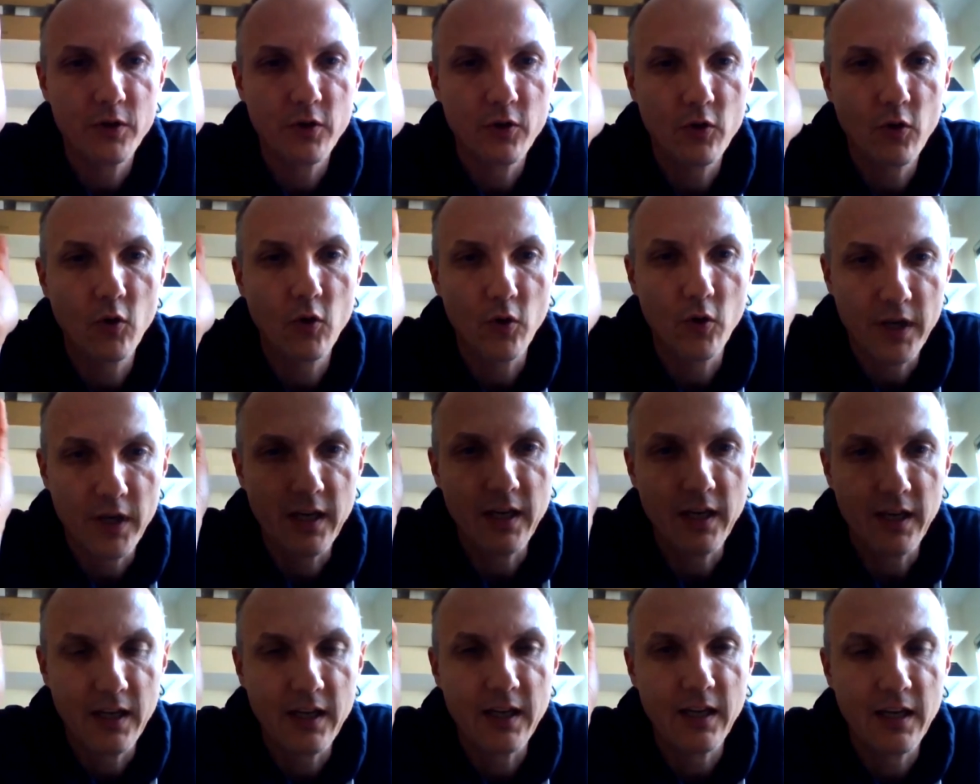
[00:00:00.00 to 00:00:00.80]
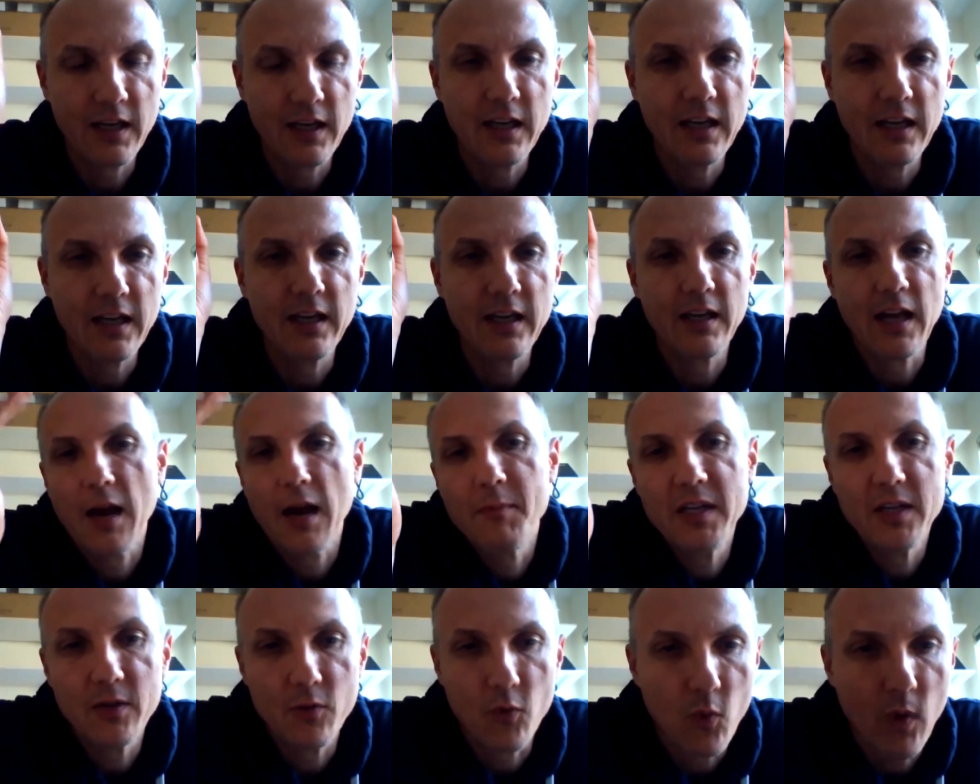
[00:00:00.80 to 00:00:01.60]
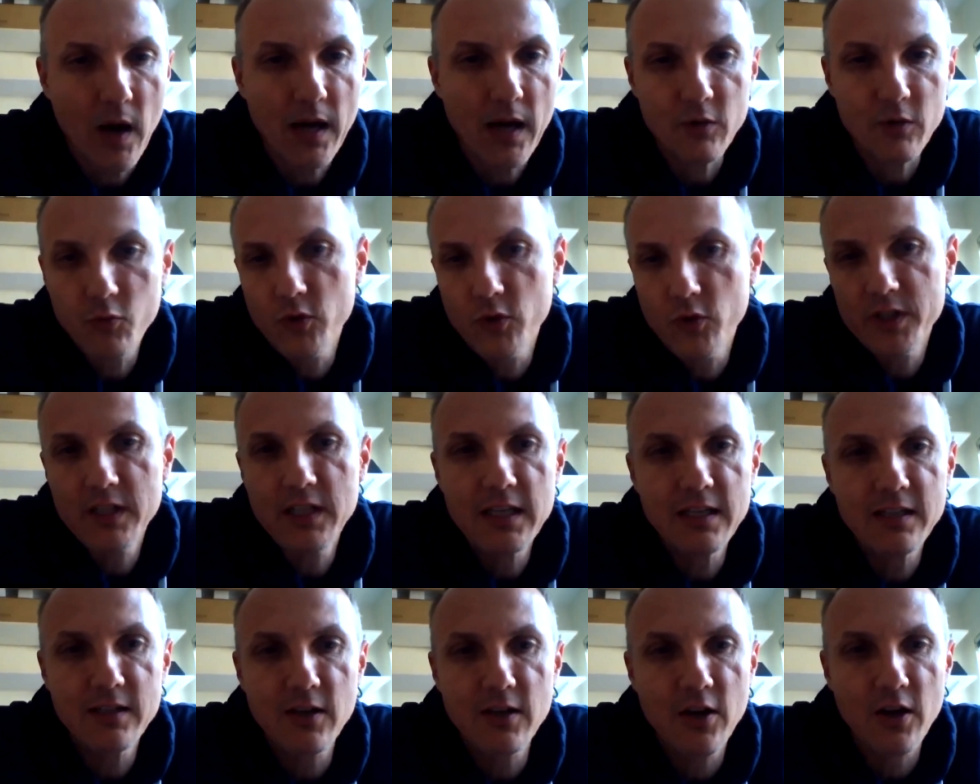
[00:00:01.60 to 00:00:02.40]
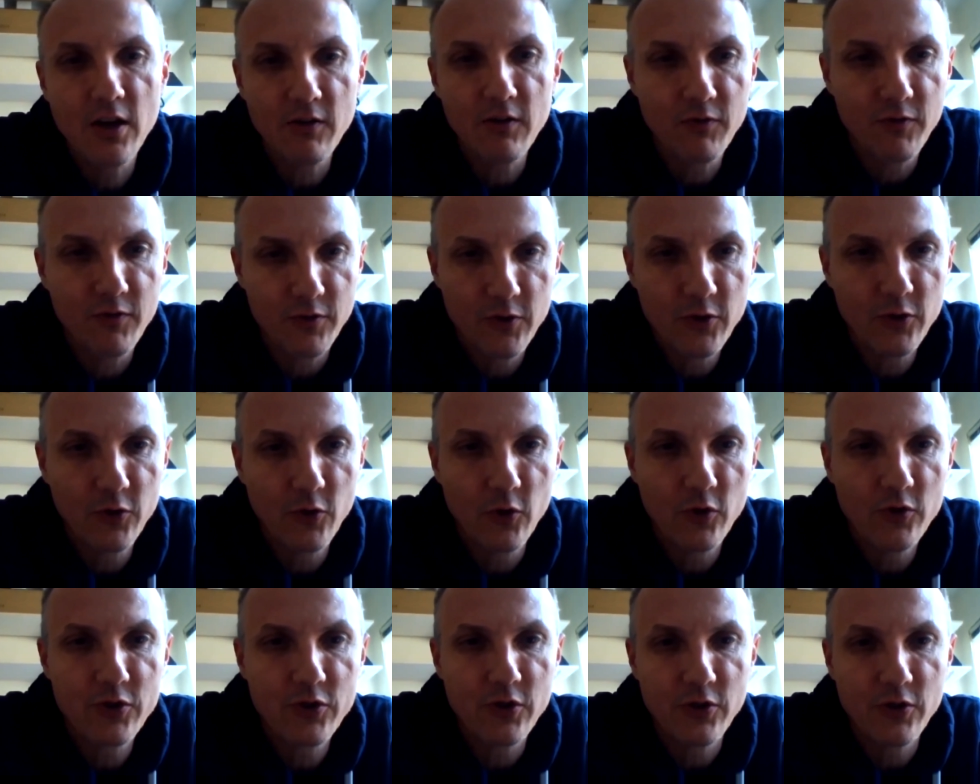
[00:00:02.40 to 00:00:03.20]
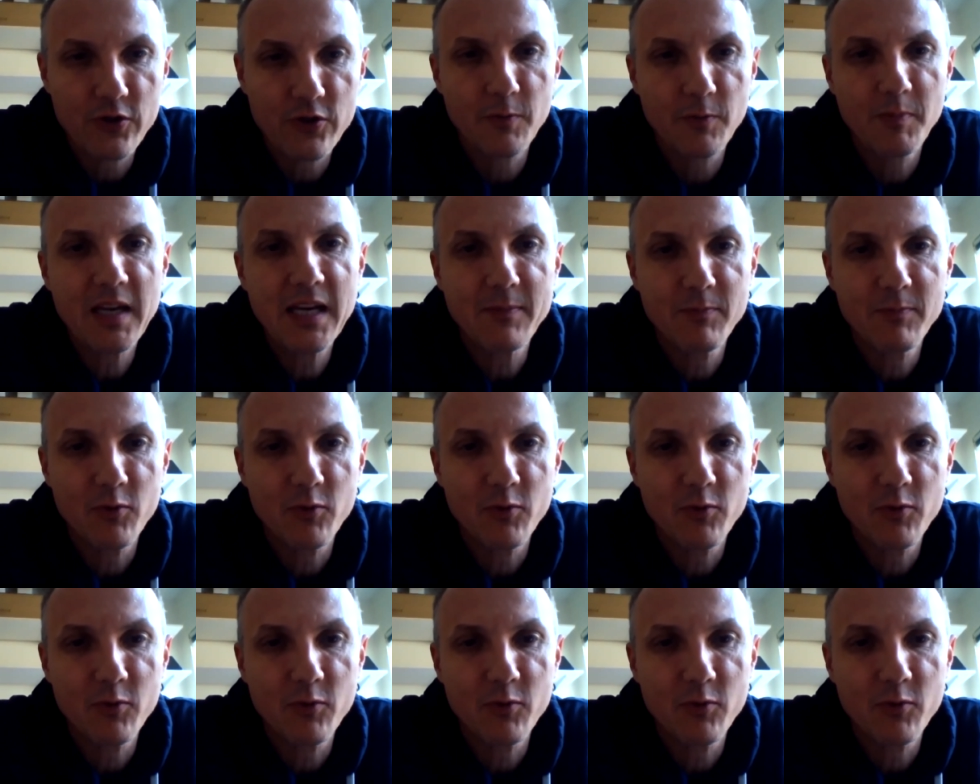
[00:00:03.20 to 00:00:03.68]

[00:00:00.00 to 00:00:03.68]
I mean, what would deserve, the big